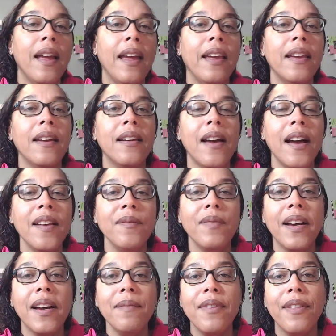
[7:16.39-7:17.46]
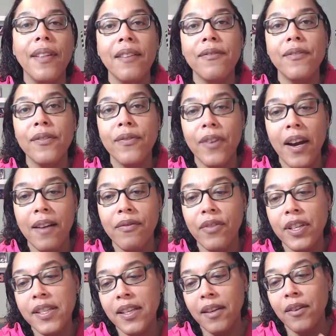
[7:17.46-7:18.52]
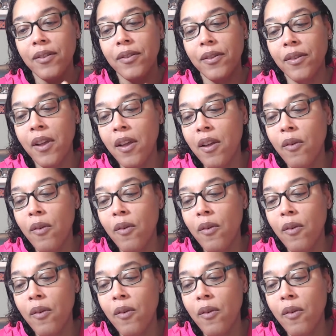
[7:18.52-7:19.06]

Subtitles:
And I'm thankful for every single